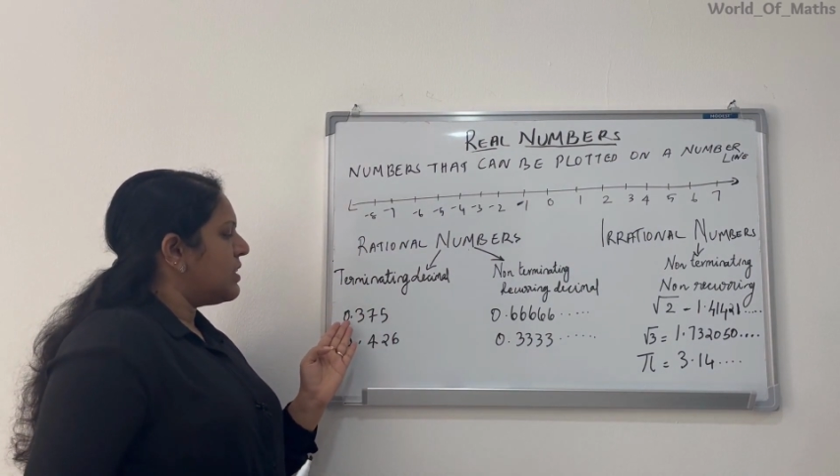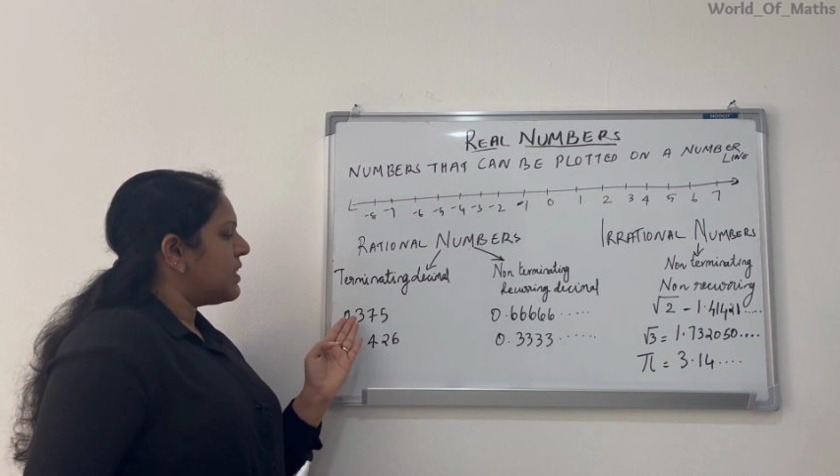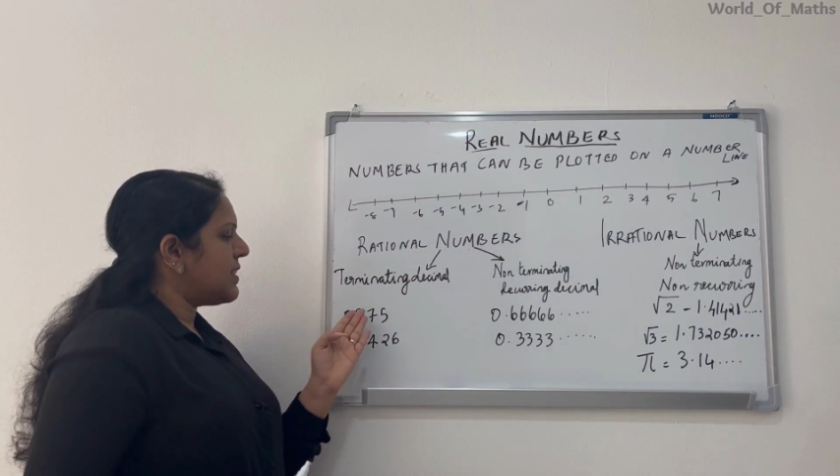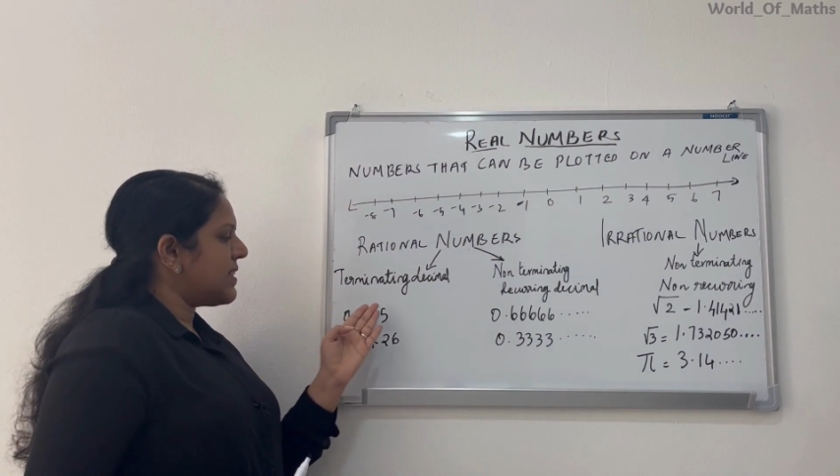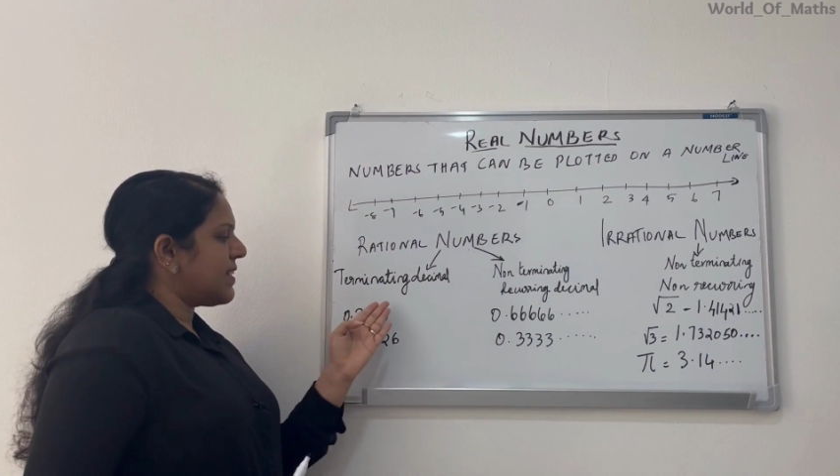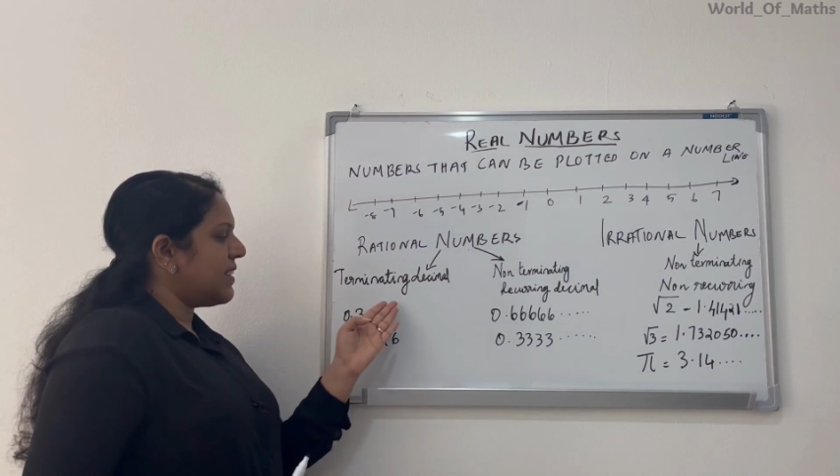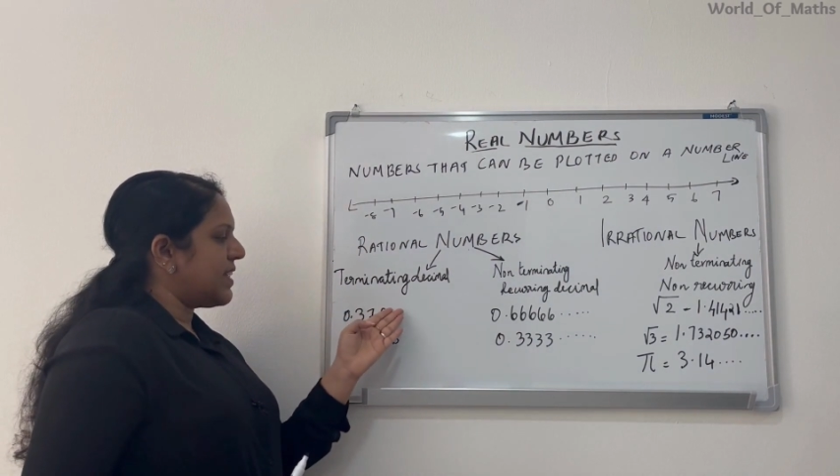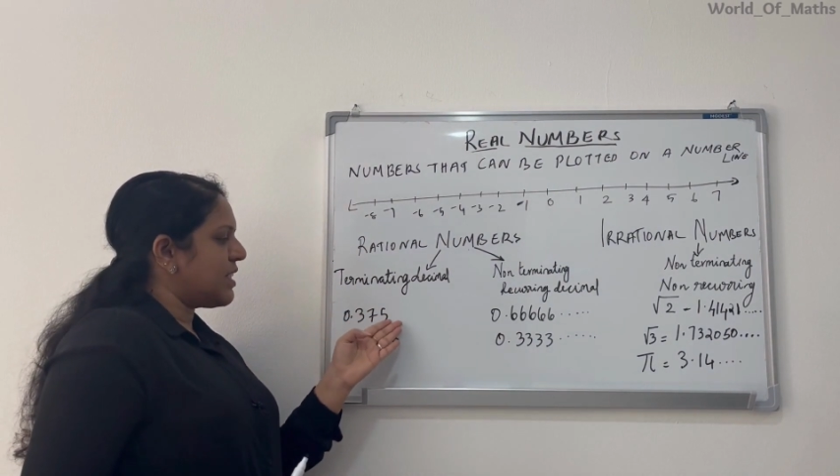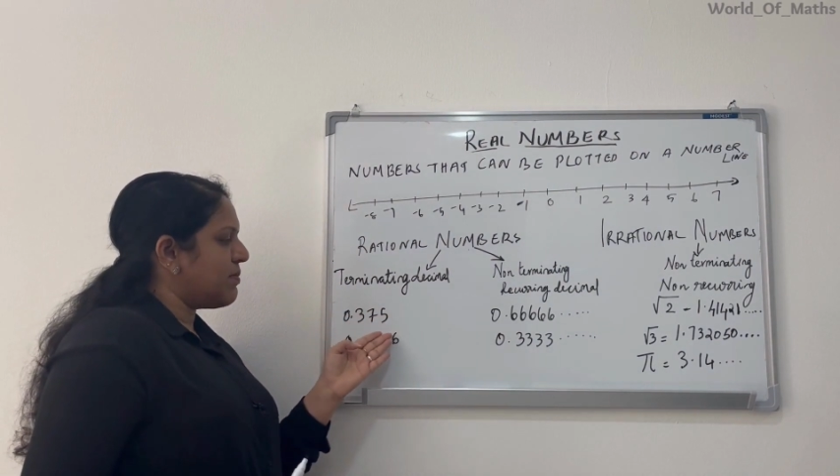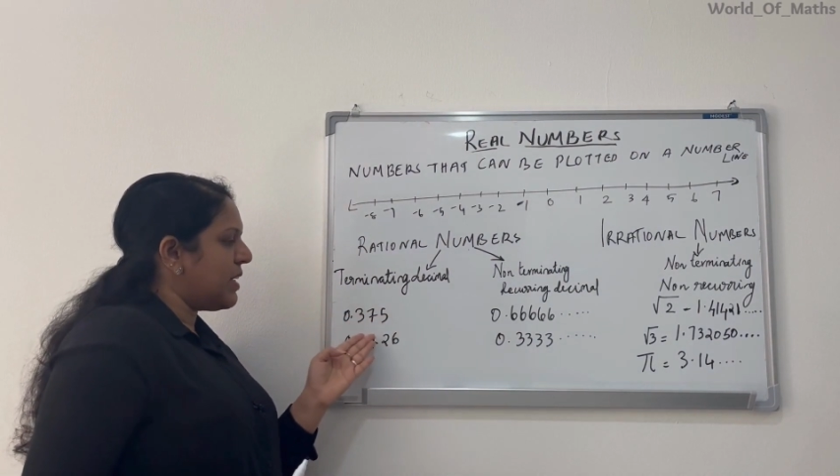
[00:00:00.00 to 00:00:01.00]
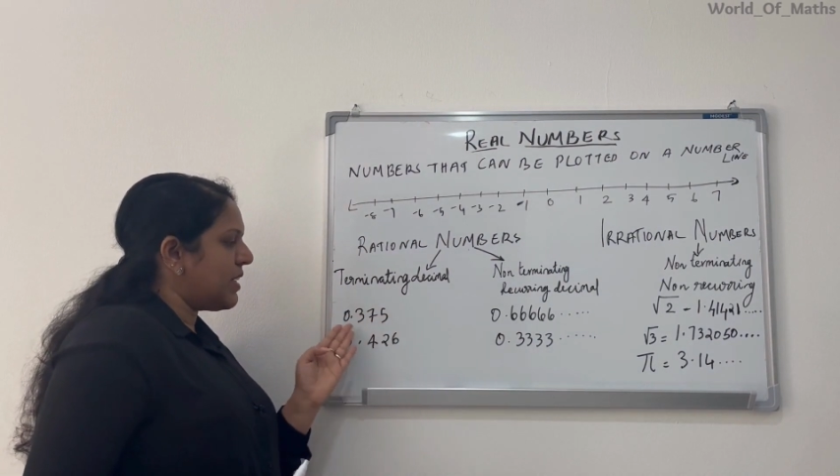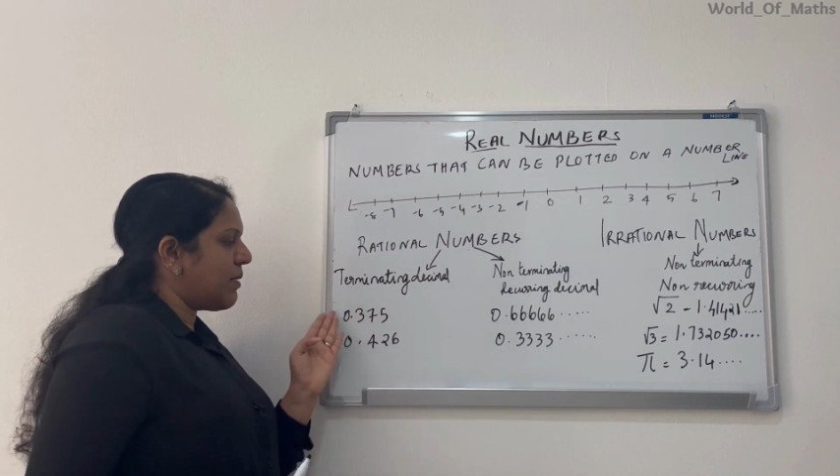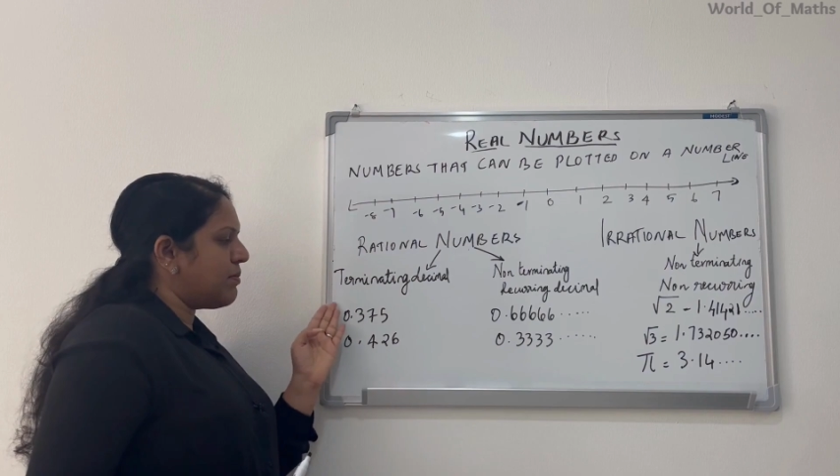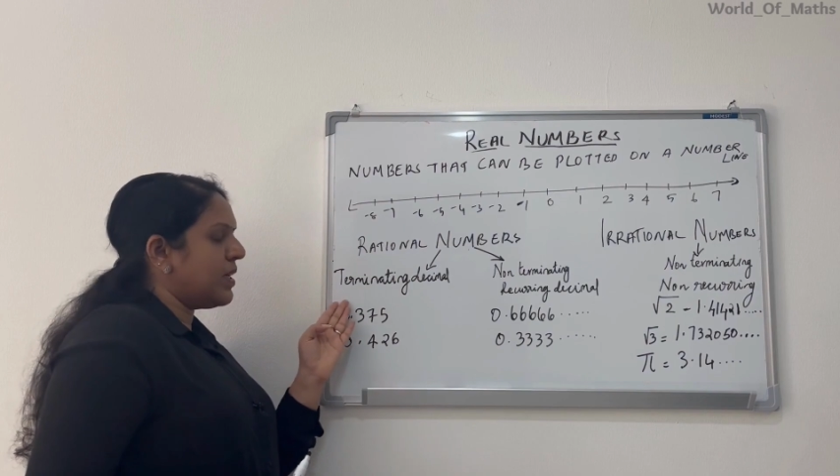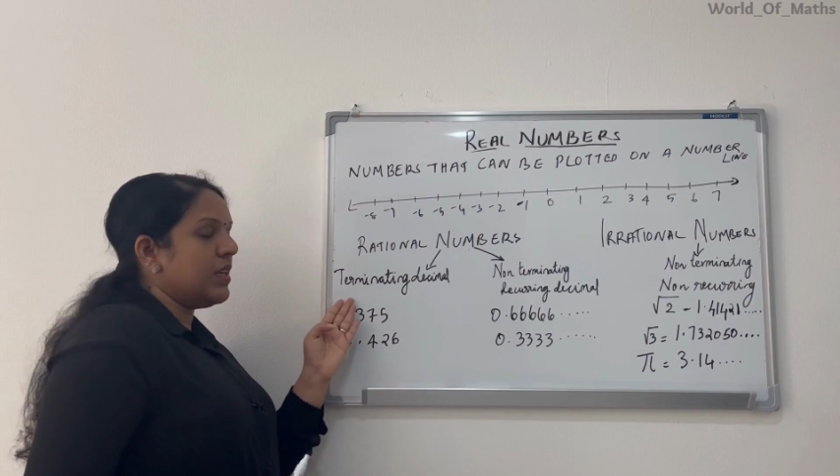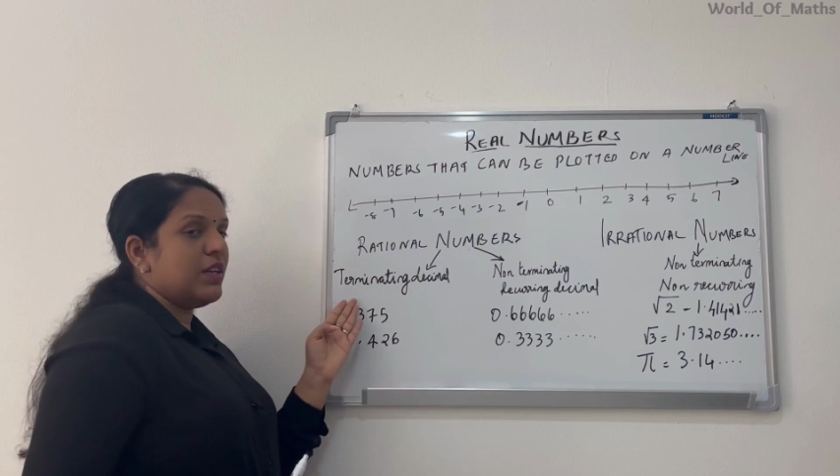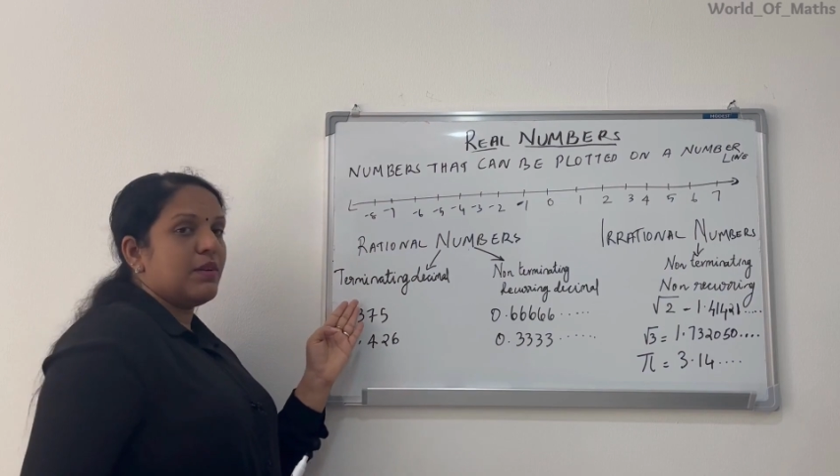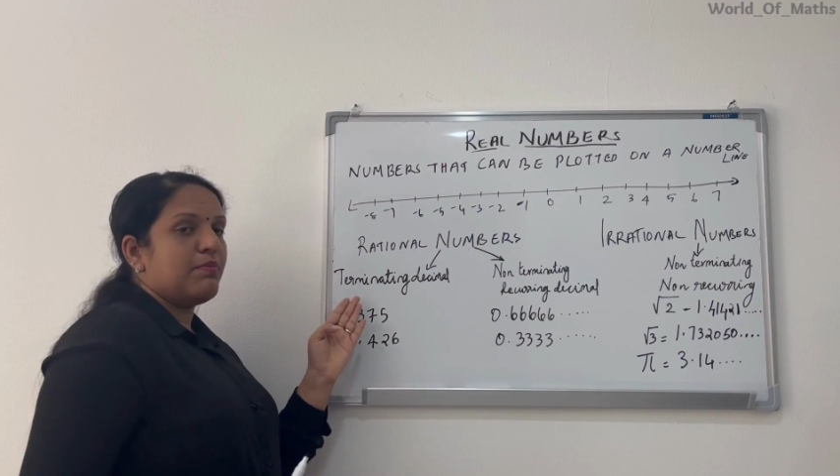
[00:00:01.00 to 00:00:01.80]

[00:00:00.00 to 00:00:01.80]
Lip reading: This is a decimal number